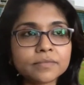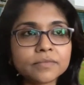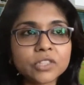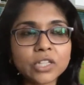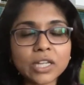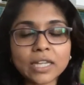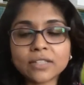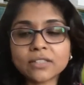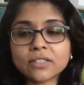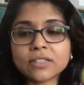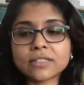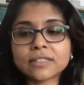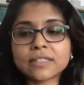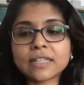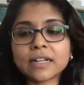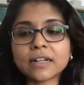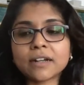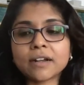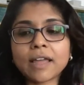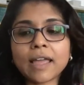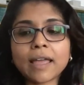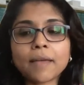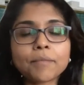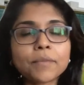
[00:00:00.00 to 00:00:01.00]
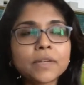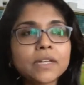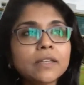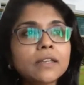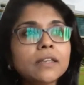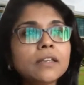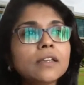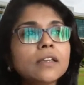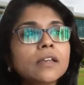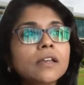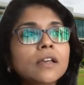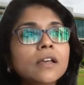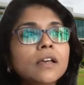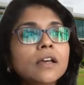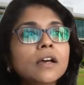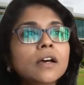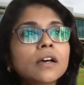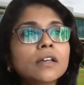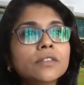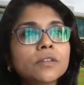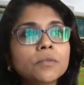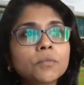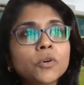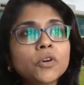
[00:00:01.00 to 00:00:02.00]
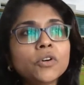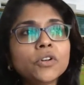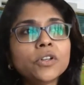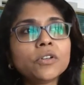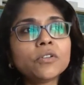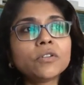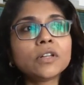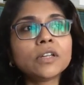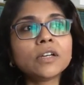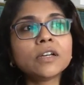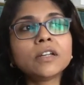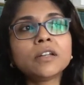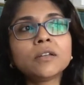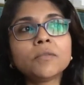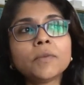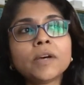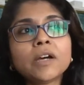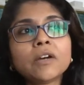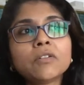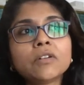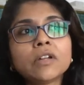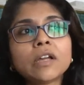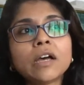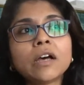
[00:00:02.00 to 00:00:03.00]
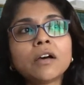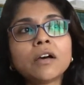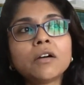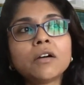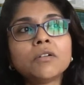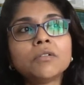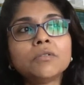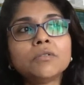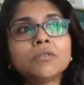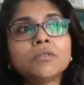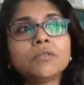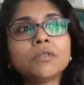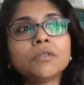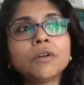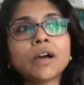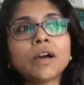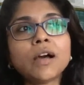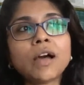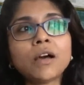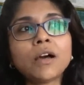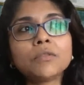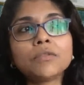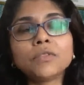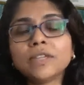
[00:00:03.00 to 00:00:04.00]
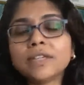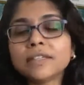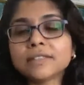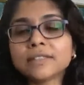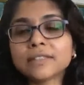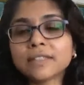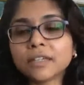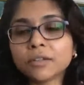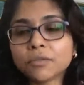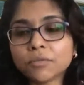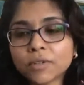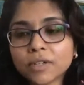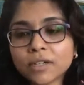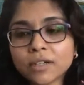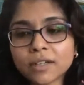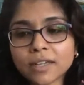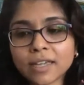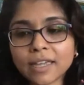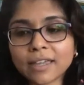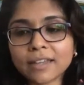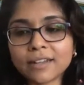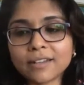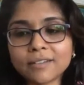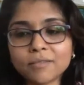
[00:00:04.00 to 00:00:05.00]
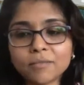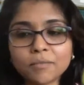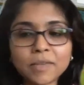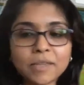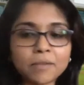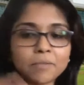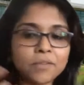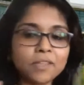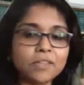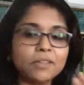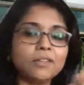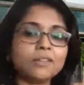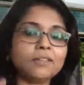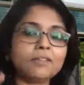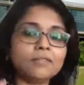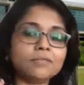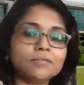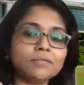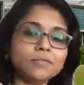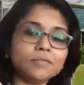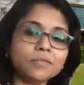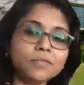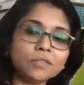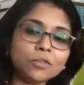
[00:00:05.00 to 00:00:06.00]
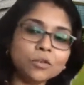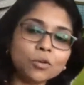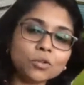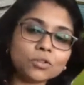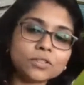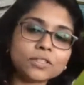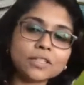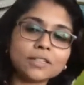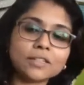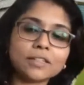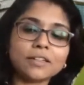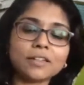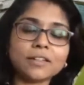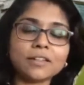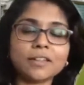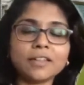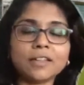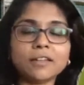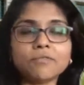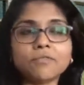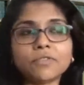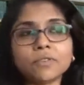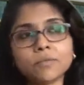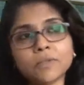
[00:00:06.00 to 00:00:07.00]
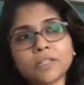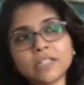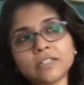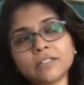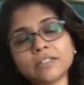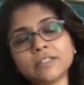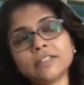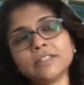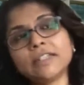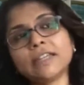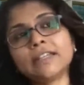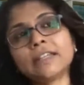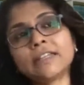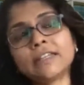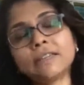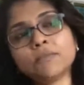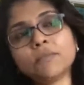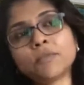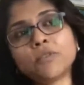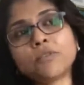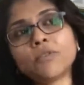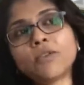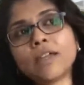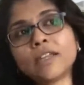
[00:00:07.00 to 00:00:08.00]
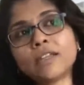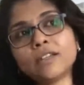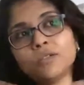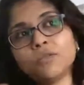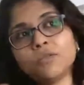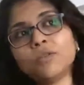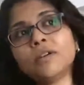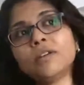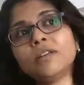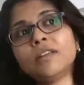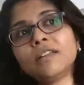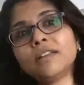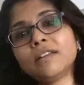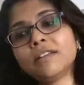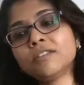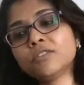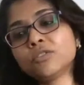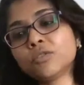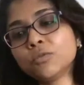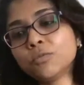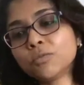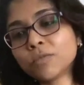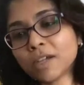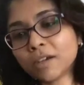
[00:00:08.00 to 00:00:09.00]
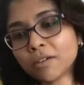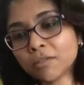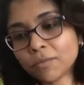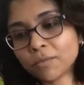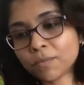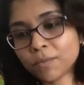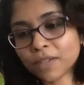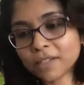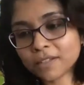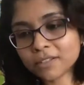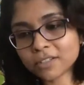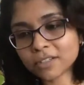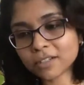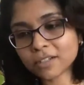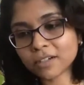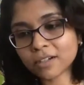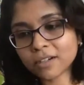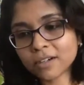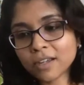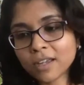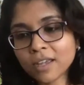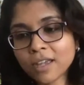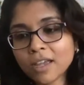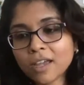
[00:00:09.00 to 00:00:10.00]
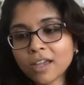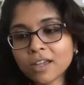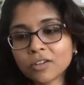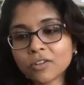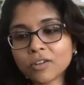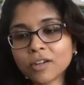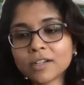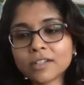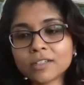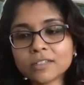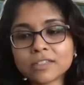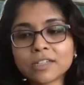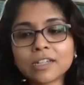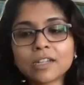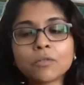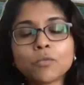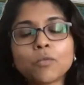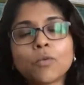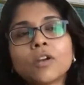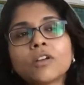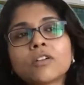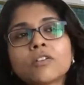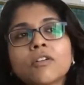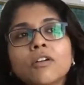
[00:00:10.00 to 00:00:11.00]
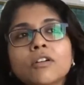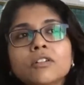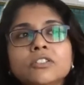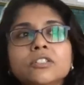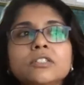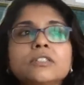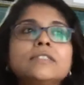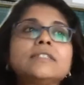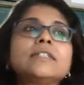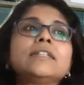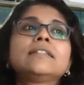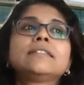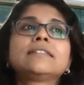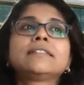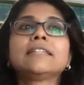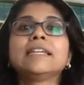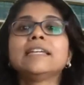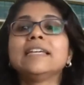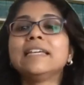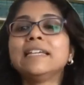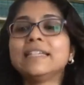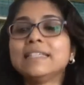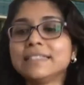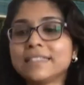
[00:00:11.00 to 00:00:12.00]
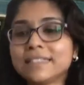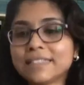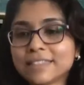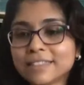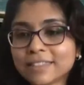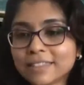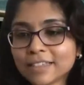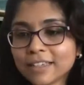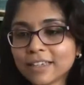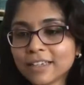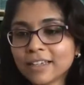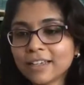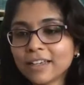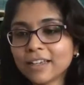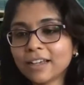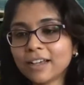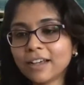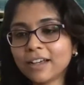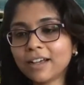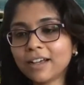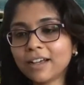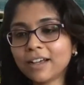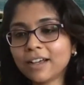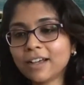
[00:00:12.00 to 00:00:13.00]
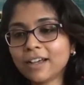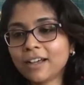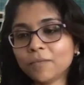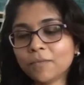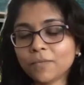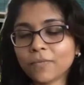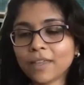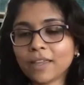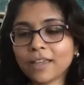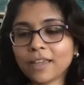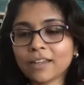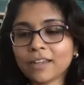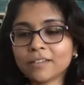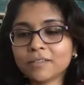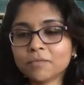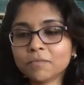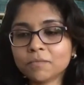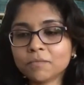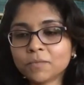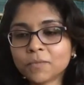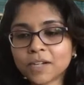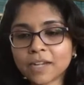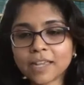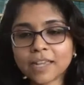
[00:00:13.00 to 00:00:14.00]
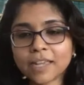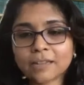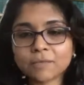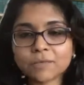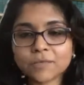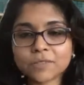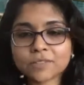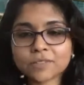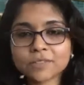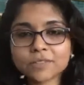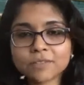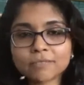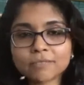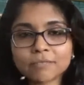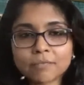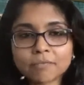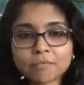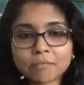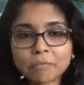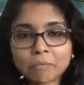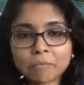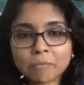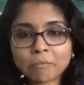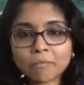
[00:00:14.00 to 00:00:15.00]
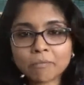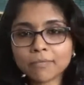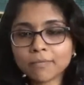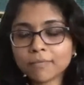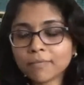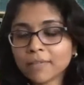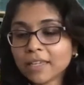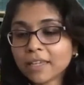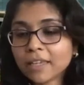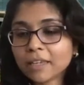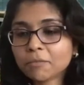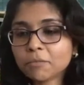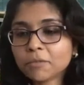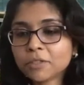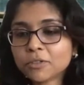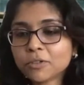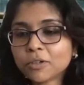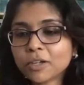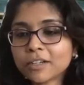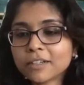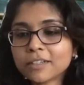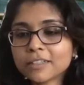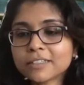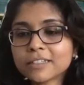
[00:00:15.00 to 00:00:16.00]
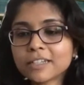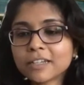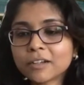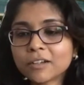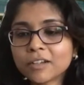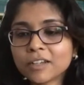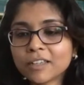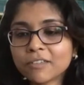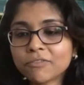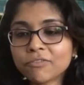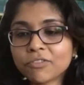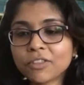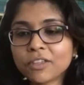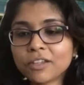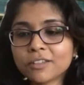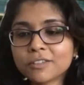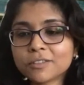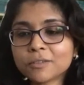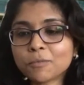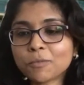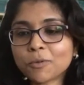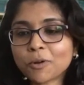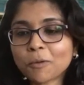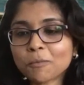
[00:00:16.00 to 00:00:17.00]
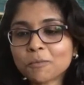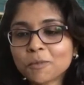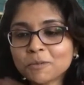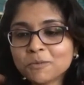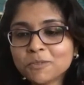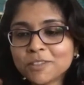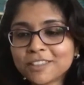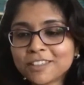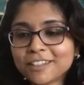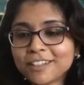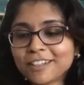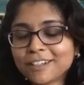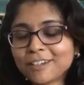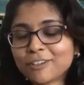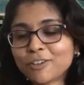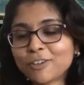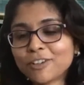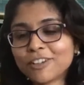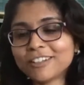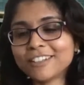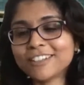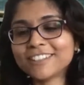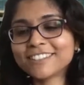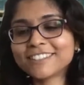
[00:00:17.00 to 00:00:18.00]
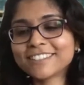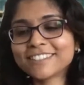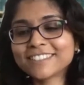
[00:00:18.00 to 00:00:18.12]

changes that are happening the more you learn about how how these things work, and maybe those are the information that can provide you a little zoomed out picture to understand what consciousness is, um, and perhaps being able to understand if there is a problem with it at all.